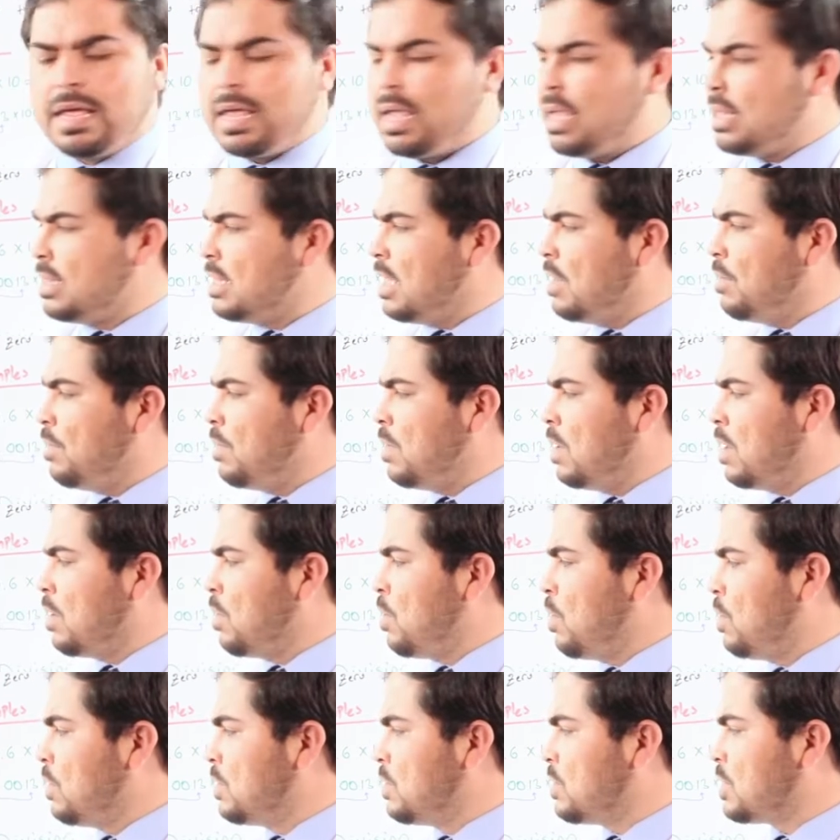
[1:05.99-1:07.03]
and then we will
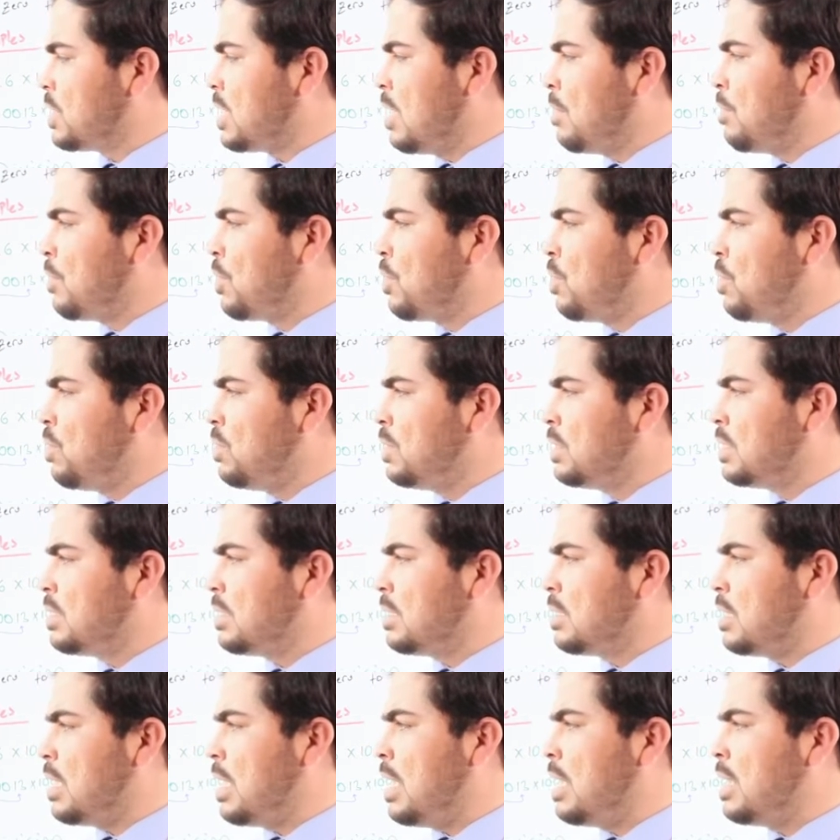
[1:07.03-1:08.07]
go to some rules